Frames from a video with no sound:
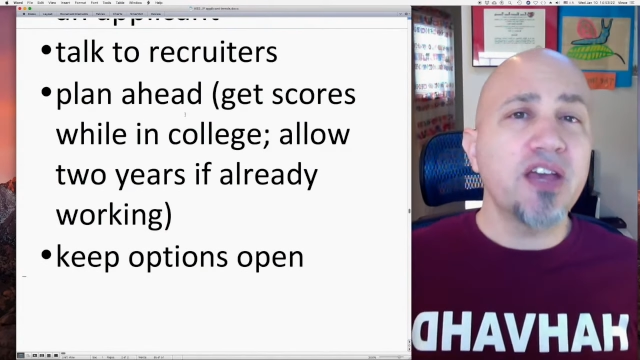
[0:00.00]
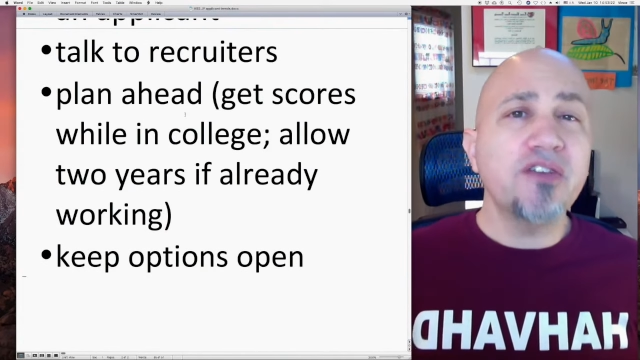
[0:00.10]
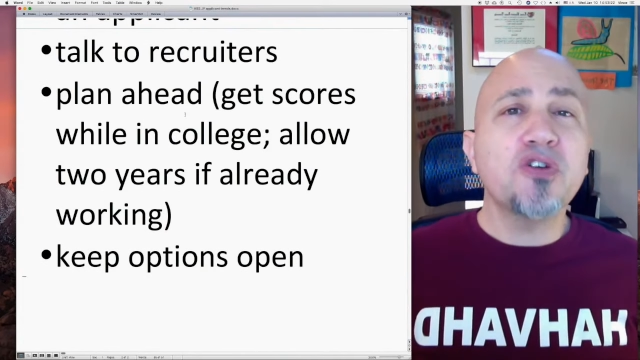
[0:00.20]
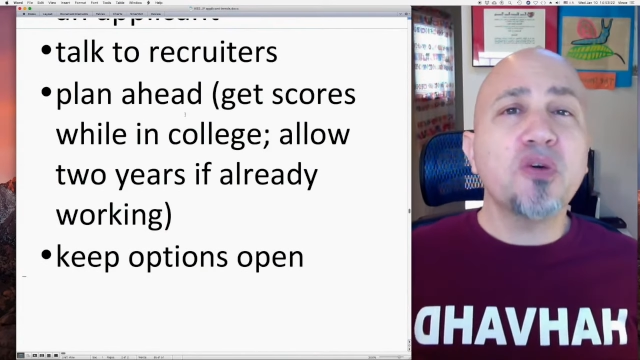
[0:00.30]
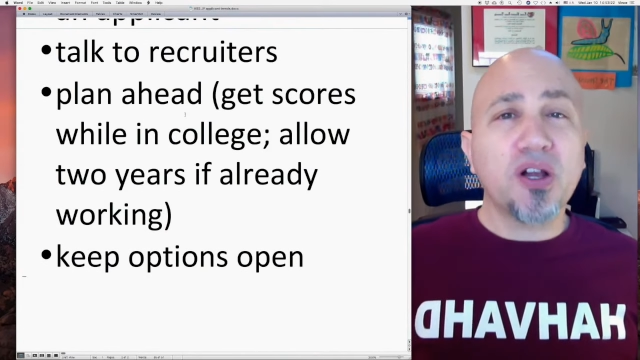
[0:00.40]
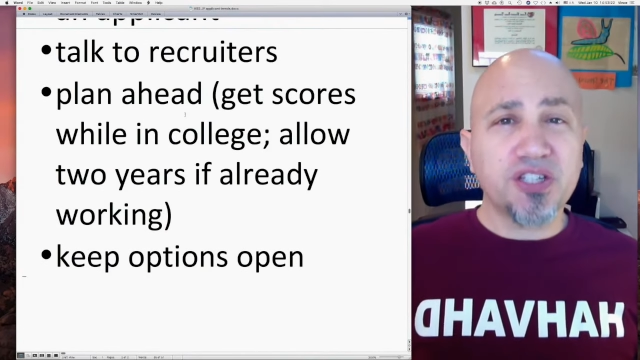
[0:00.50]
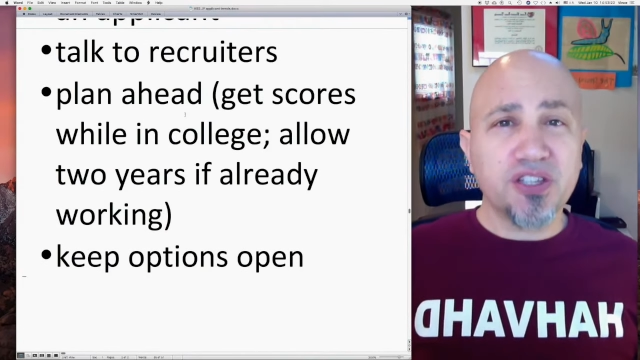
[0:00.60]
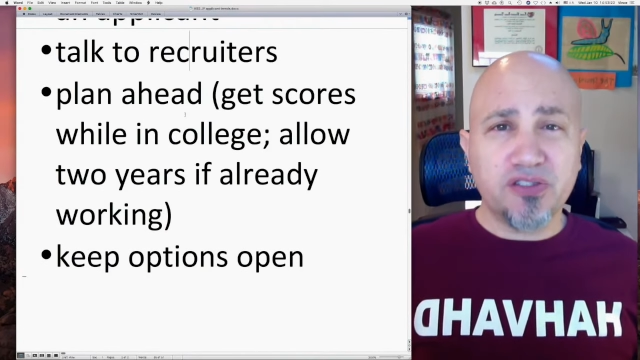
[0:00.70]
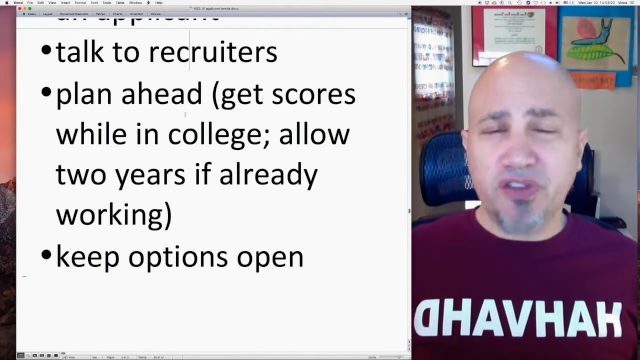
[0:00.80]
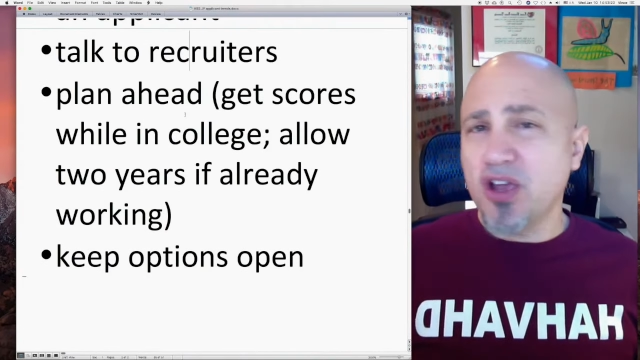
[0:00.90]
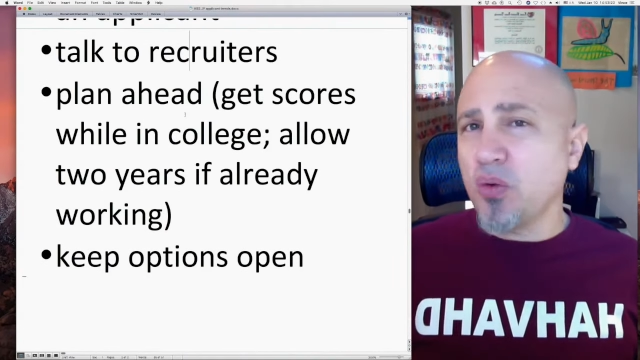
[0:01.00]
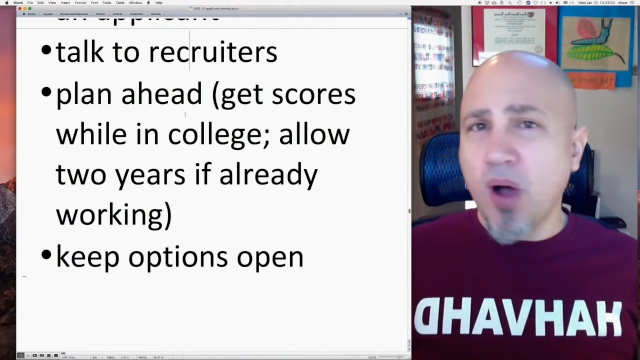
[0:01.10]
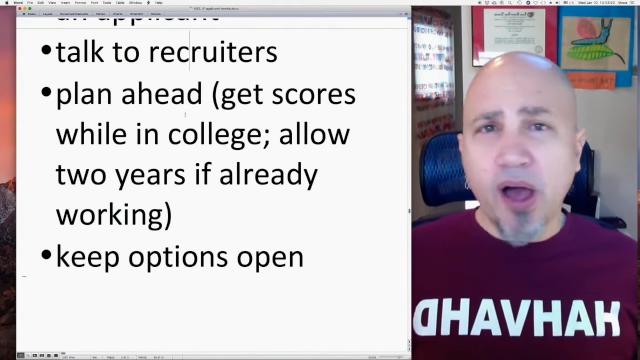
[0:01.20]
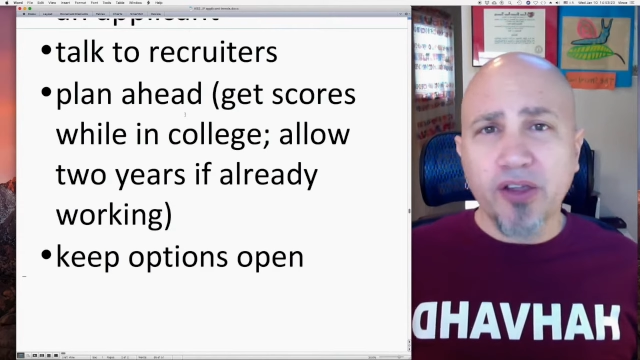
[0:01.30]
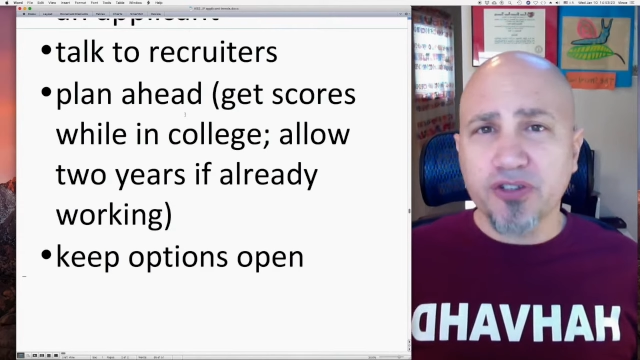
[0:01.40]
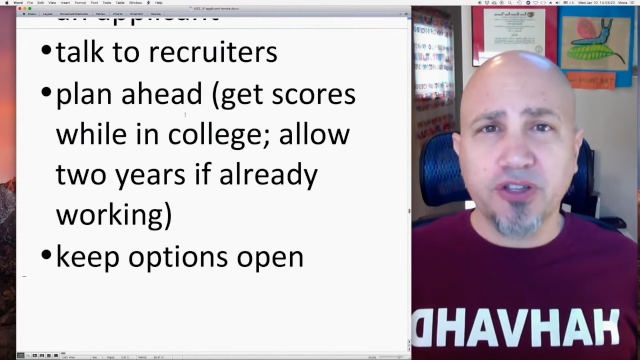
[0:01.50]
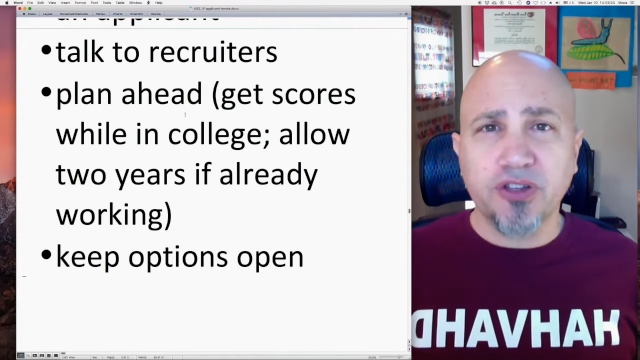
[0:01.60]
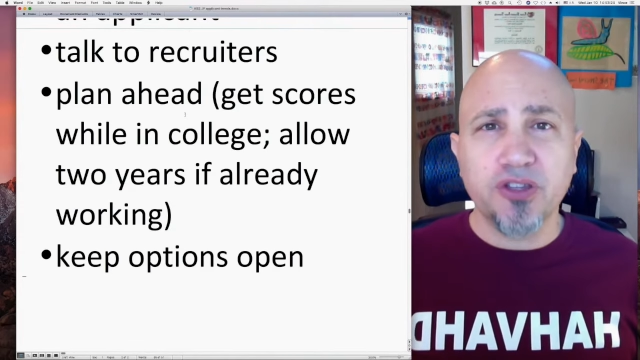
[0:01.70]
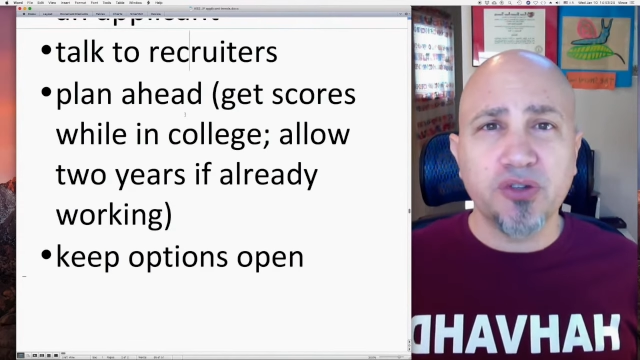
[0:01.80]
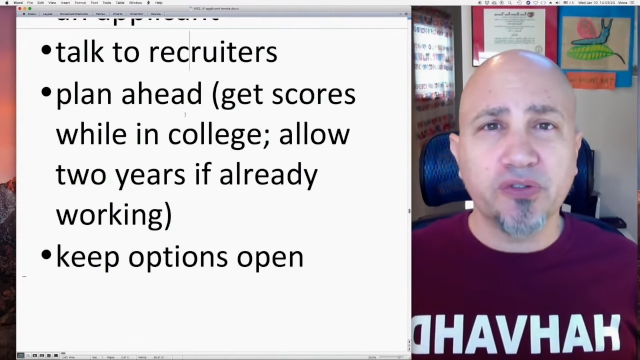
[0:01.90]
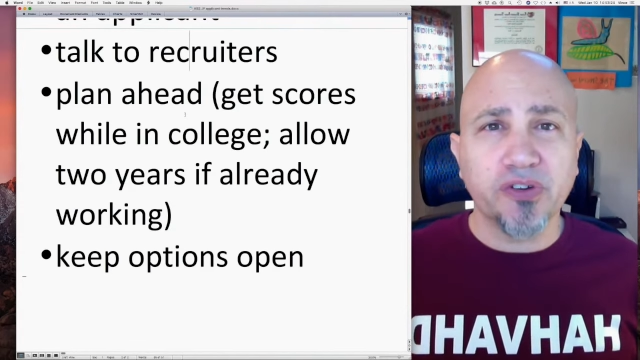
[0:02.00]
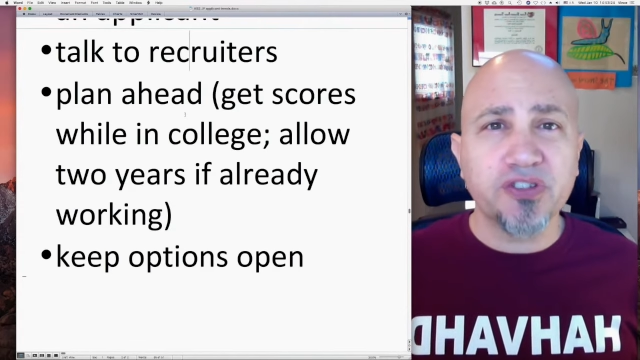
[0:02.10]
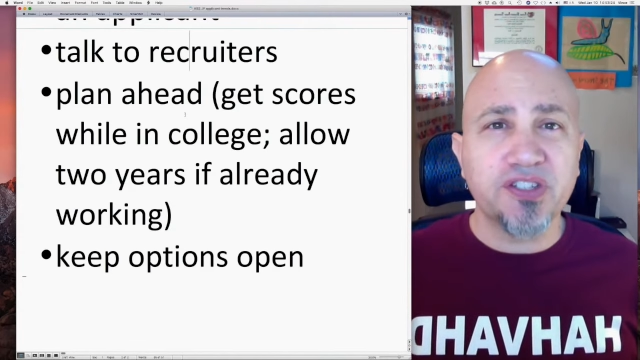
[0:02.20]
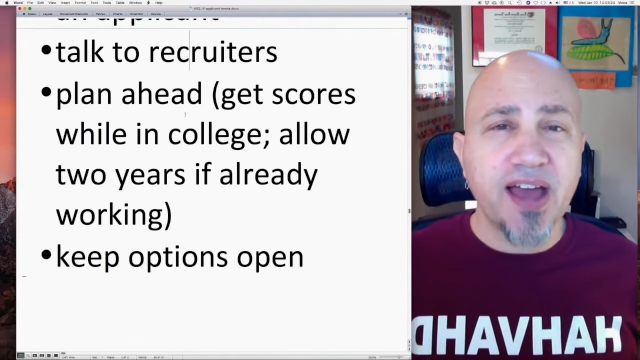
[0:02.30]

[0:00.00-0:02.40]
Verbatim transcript: if you're watching this video while you're still in university,